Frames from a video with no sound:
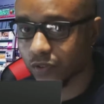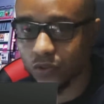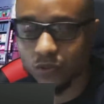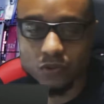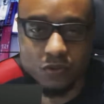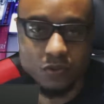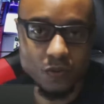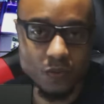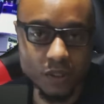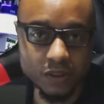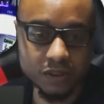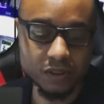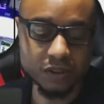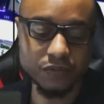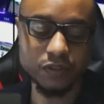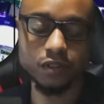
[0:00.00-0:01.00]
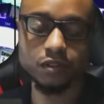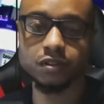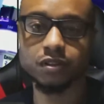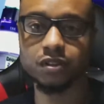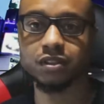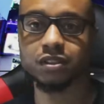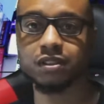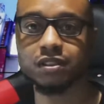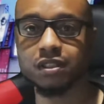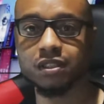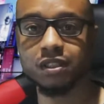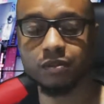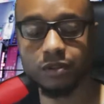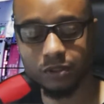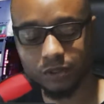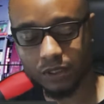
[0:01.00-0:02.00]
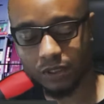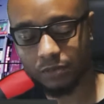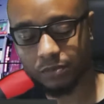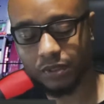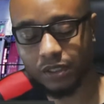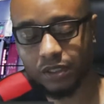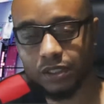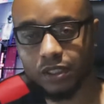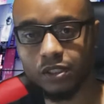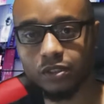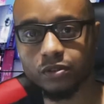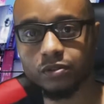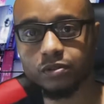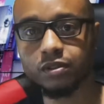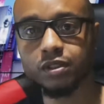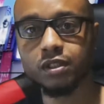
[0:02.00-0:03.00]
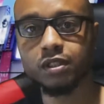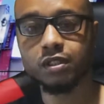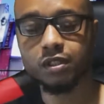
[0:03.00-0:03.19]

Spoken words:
for those who watch these videos consistently, I want to say a big thank you.